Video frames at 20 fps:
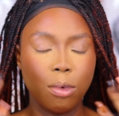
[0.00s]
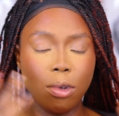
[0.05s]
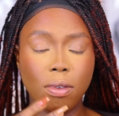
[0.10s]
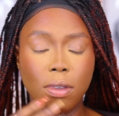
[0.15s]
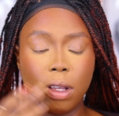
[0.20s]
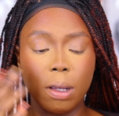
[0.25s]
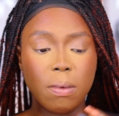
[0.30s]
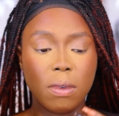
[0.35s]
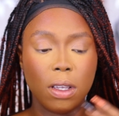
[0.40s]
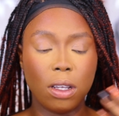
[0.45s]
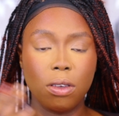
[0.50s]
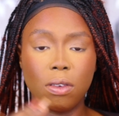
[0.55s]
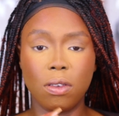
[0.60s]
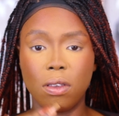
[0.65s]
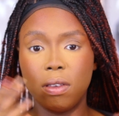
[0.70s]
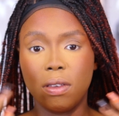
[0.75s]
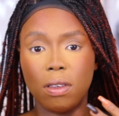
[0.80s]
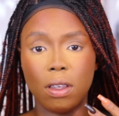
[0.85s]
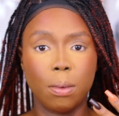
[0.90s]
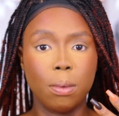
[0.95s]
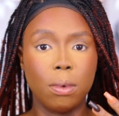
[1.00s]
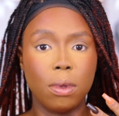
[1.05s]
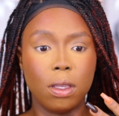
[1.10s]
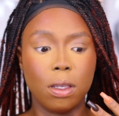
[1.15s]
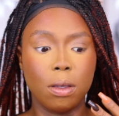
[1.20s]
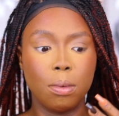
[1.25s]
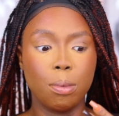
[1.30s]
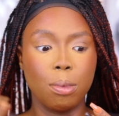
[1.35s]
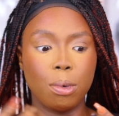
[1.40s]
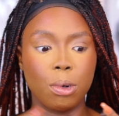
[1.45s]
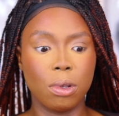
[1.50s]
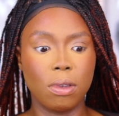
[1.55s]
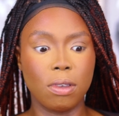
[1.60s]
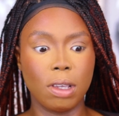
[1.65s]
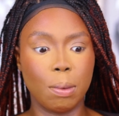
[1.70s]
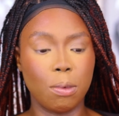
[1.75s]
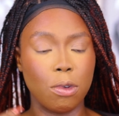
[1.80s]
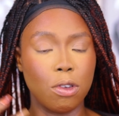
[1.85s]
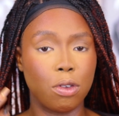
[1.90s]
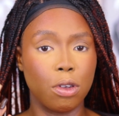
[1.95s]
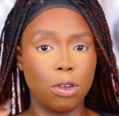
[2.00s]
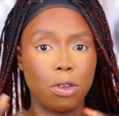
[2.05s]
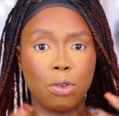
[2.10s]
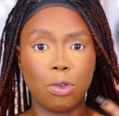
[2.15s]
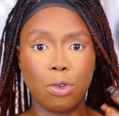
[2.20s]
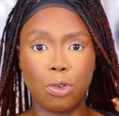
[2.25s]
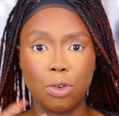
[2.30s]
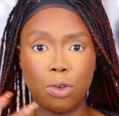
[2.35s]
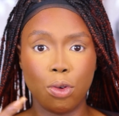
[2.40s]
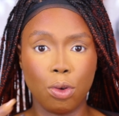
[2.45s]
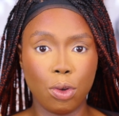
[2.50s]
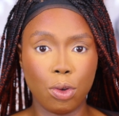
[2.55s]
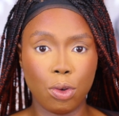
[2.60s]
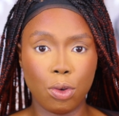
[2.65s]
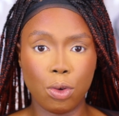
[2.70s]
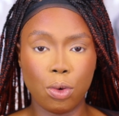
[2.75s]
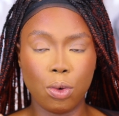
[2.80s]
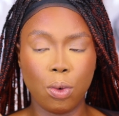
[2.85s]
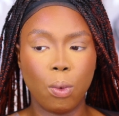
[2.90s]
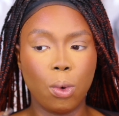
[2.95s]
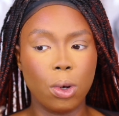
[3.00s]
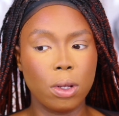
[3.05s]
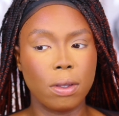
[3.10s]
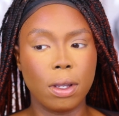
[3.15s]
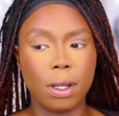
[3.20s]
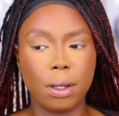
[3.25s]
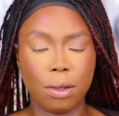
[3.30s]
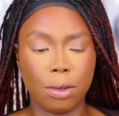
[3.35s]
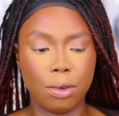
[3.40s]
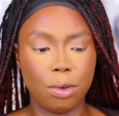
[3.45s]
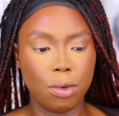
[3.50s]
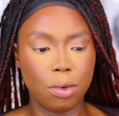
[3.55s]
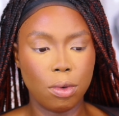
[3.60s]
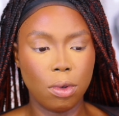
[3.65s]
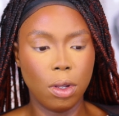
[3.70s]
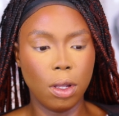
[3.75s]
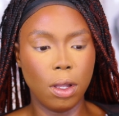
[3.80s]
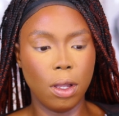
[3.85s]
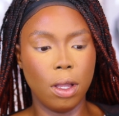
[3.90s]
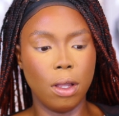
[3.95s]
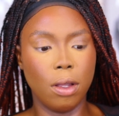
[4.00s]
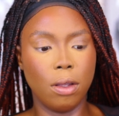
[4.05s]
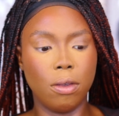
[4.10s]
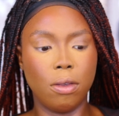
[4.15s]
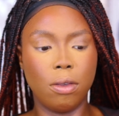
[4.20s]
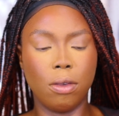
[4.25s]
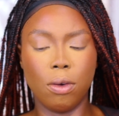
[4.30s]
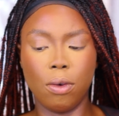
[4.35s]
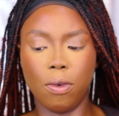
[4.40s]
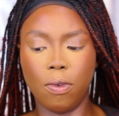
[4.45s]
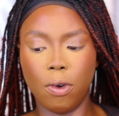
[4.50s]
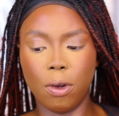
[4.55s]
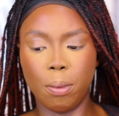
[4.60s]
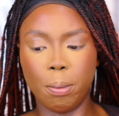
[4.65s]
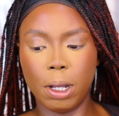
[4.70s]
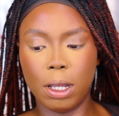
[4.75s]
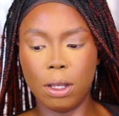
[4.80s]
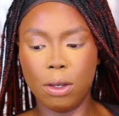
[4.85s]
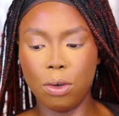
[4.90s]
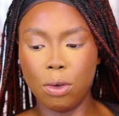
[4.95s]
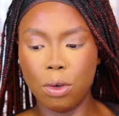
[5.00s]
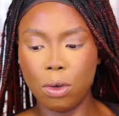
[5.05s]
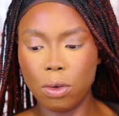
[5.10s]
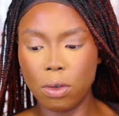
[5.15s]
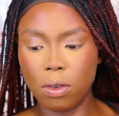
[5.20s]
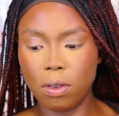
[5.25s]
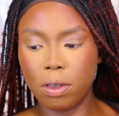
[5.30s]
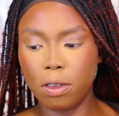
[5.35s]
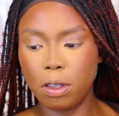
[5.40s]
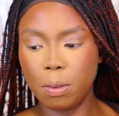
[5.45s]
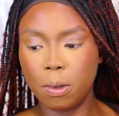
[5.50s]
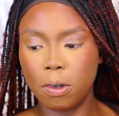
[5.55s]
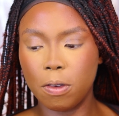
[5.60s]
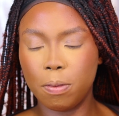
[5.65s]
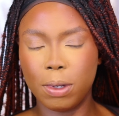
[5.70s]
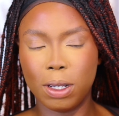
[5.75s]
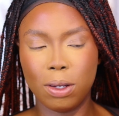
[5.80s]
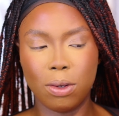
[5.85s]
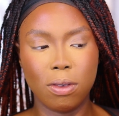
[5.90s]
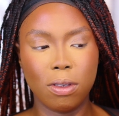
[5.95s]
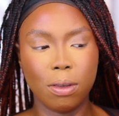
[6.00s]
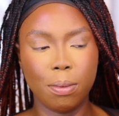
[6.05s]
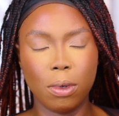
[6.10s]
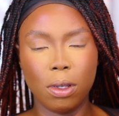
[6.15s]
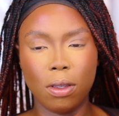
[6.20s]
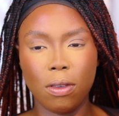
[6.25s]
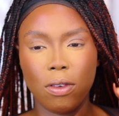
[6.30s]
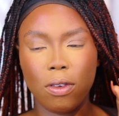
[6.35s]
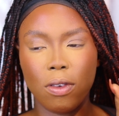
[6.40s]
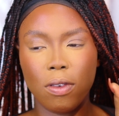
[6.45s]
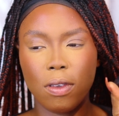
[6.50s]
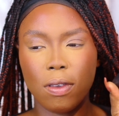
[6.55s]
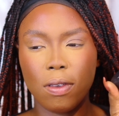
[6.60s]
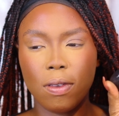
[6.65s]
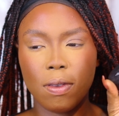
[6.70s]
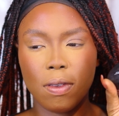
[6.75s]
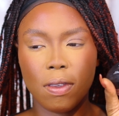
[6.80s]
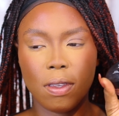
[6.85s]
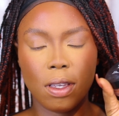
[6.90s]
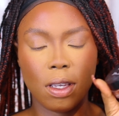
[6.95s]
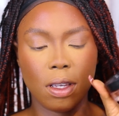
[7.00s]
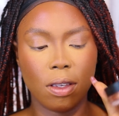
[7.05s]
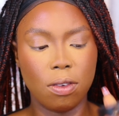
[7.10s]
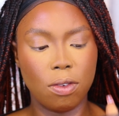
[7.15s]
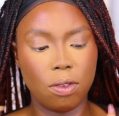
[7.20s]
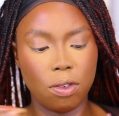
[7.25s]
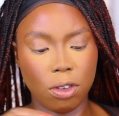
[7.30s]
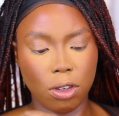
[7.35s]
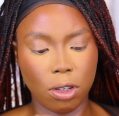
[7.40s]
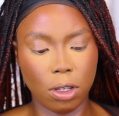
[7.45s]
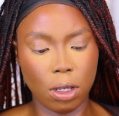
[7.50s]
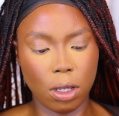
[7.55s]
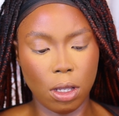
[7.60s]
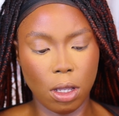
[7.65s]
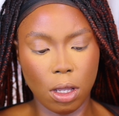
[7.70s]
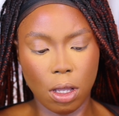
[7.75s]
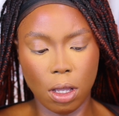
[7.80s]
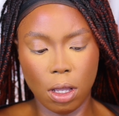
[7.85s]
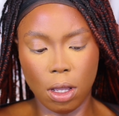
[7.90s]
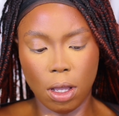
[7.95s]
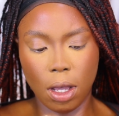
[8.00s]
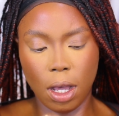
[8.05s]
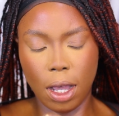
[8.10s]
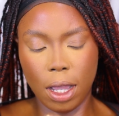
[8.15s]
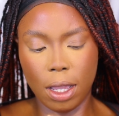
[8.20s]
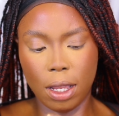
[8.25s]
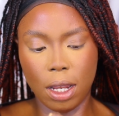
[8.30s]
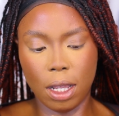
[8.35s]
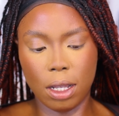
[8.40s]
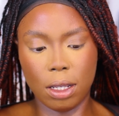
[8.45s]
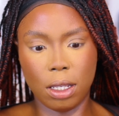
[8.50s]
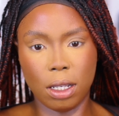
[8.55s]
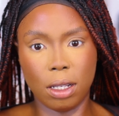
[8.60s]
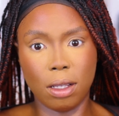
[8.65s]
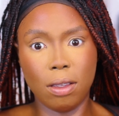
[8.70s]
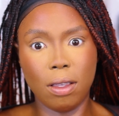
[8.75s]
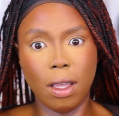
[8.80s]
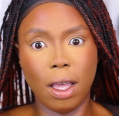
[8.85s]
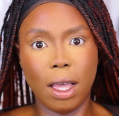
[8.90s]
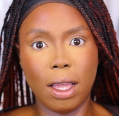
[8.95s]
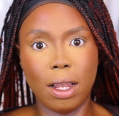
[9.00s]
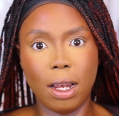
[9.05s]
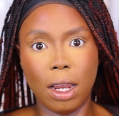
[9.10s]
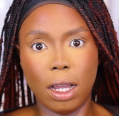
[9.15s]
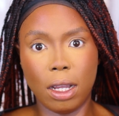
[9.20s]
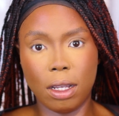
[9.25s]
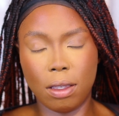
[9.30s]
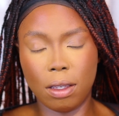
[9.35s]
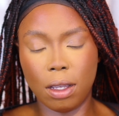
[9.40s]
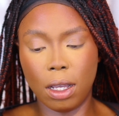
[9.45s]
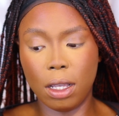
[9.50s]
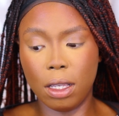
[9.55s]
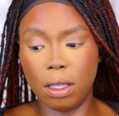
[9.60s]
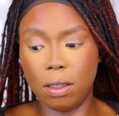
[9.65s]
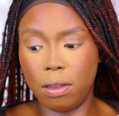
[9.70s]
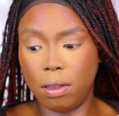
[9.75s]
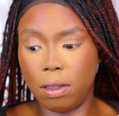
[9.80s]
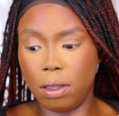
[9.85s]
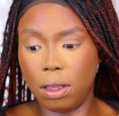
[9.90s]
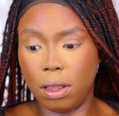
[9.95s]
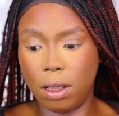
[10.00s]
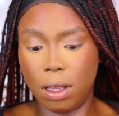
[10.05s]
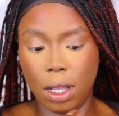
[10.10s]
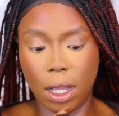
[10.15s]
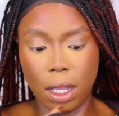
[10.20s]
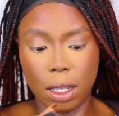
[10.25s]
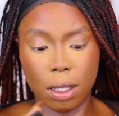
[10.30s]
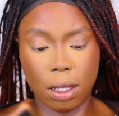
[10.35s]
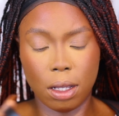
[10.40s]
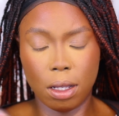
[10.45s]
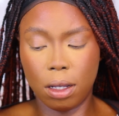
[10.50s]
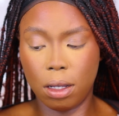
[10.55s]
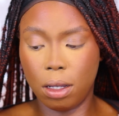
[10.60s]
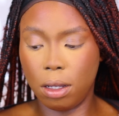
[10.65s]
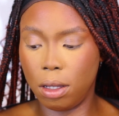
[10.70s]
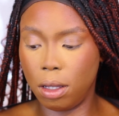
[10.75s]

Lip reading: Most times I use the same thing, but I'm just going to show you what I do. So for my nose, the tip of my nose, I'm going to use this CSG highlighter. This highlighter is like